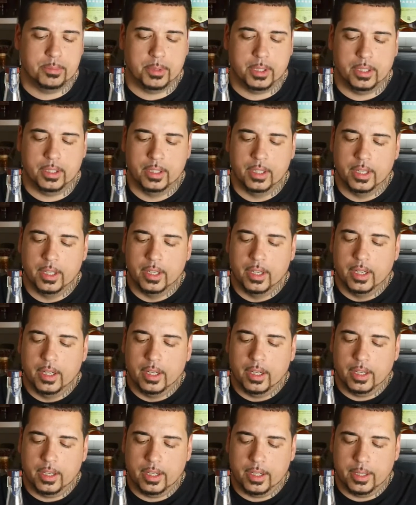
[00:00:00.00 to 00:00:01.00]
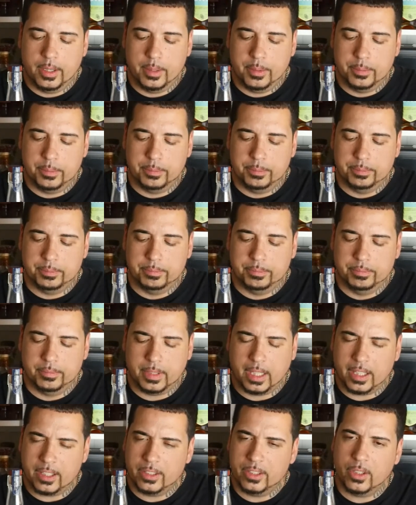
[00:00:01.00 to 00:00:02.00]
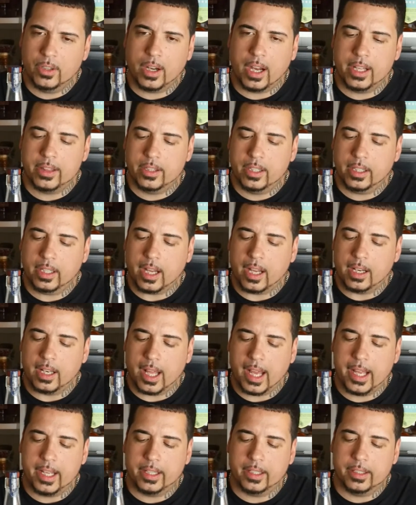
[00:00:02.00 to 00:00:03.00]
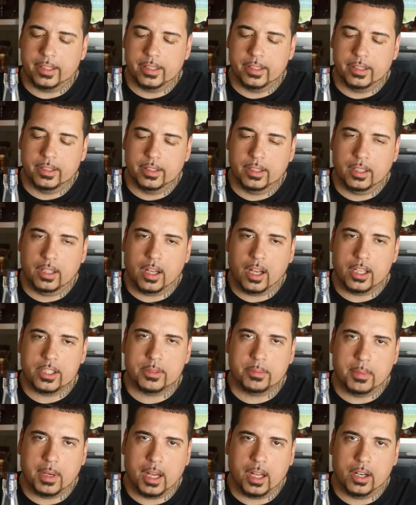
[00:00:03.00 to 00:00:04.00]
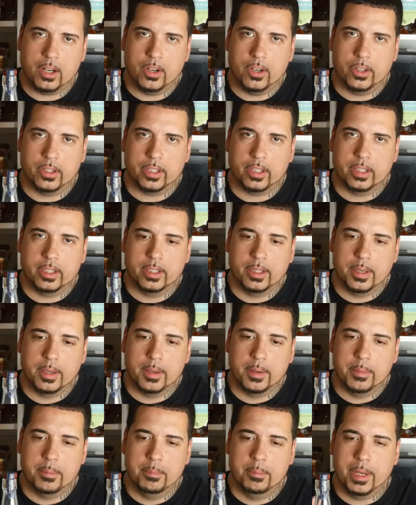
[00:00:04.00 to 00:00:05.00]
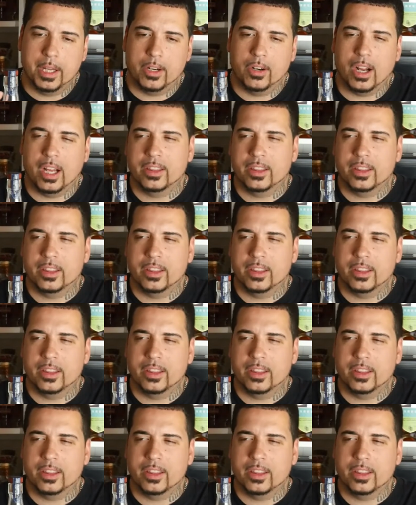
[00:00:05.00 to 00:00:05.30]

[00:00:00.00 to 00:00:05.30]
But I don't know, I think I like the Lost Monarch better.